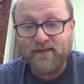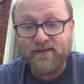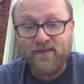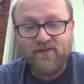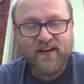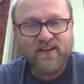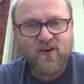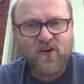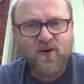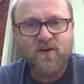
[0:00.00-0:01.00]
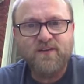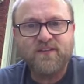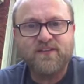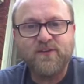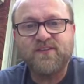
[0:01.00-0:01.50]
You find it hard to
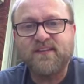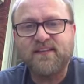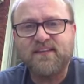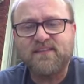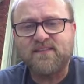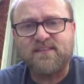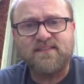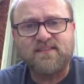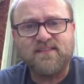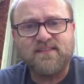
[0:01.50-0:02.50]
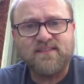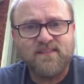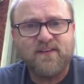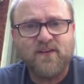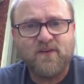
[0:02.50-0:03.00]
do things.
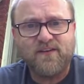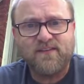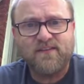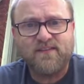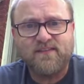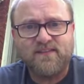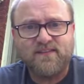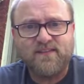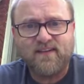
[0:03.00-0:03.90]
You just are